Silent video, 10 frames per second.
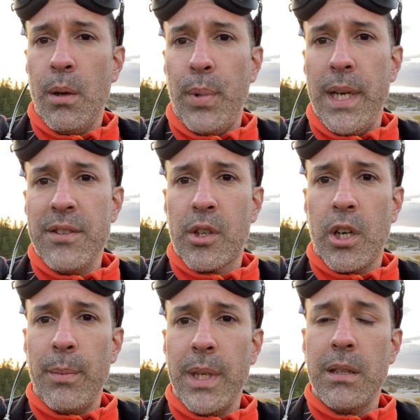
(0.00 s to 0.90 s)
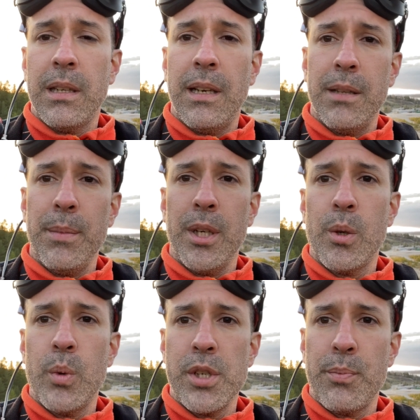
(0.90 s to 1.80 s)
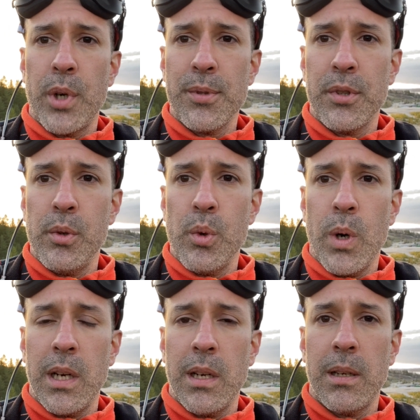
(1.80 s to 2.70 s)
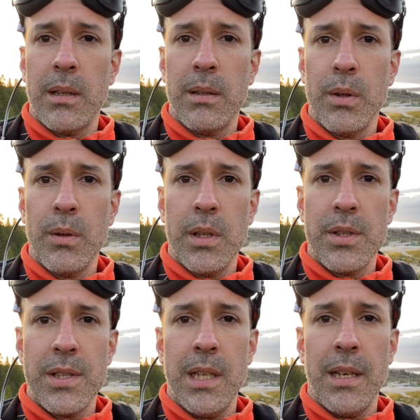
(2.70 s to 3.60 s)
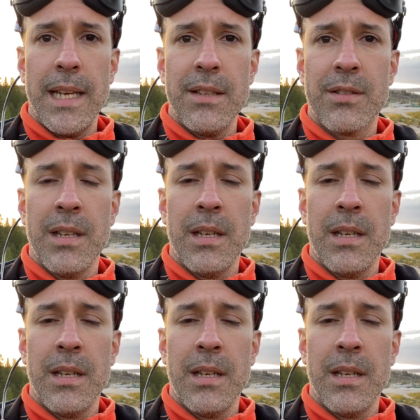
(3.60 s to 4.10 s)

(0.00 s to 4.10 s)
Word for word: please comment let me know which props do you want to see next